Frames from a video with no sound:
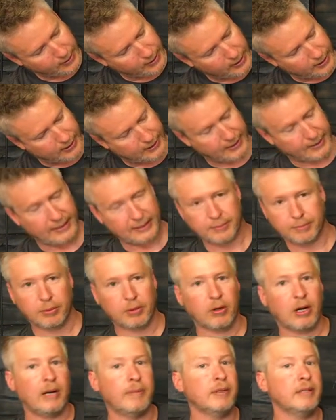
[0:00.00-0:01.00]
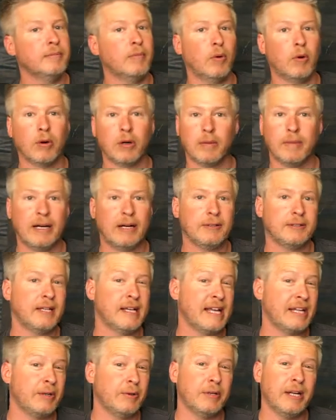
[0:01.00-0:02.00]
That's probably more about
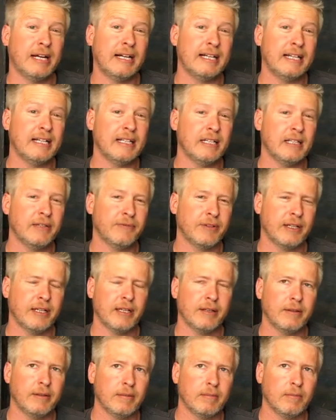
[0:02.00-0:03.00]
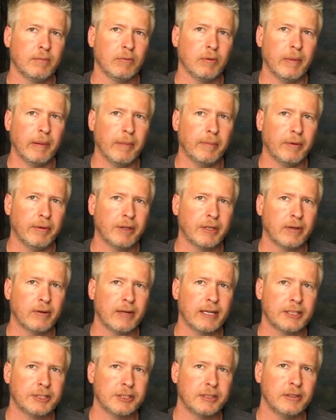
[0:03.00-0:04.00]
1009 if I remember the
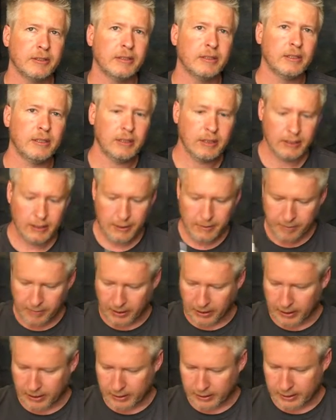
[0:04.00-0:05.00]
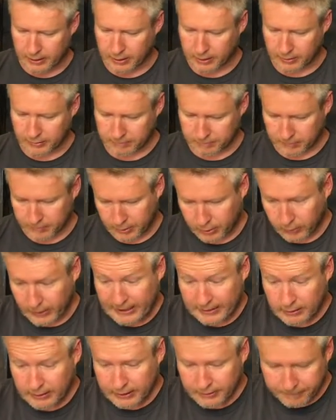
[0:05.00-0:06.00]
correction
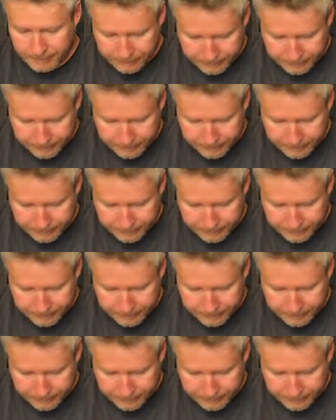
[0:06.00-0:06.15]
correctly.